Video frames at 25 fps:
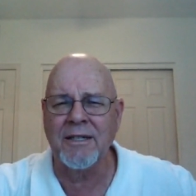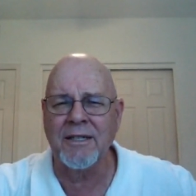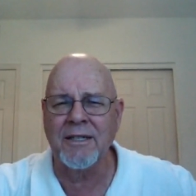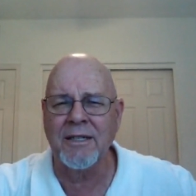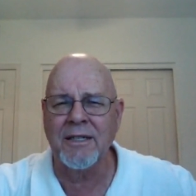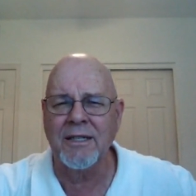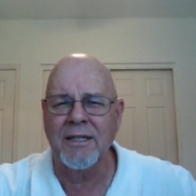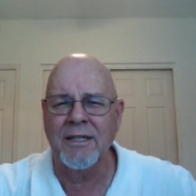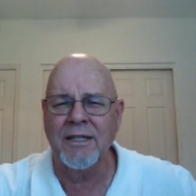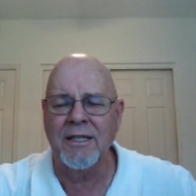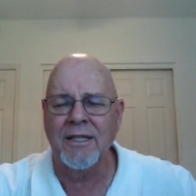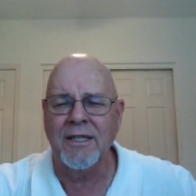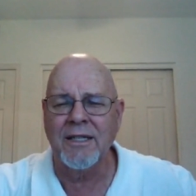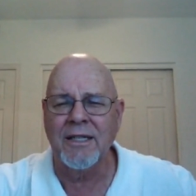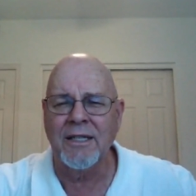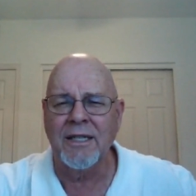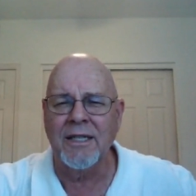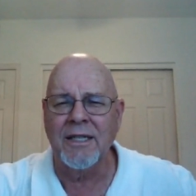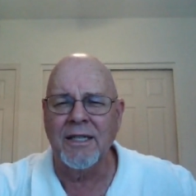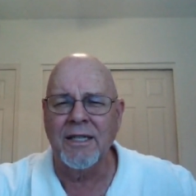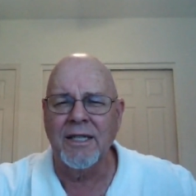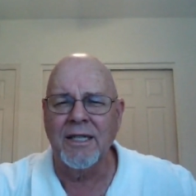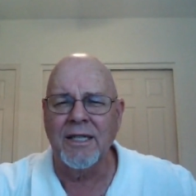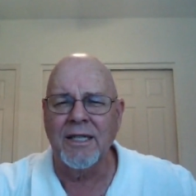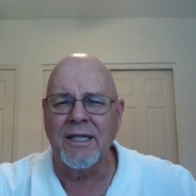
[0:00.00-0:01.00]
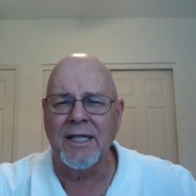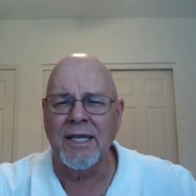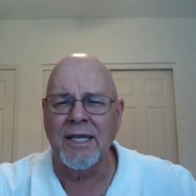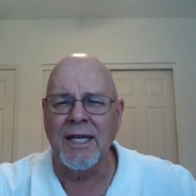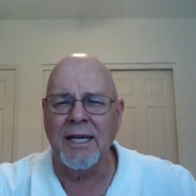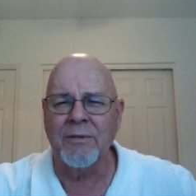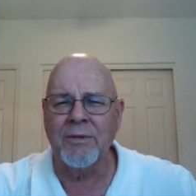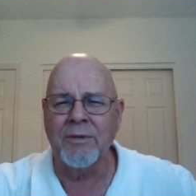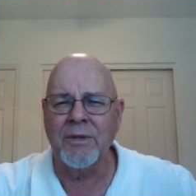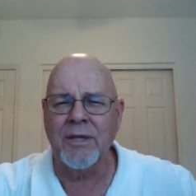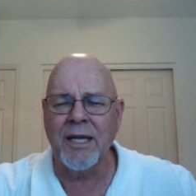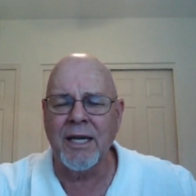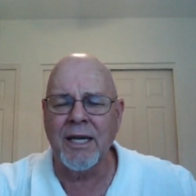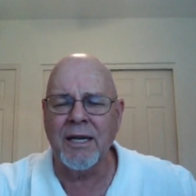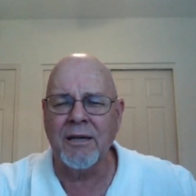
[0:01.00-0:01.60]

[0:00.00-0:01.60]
in the IBM Academy of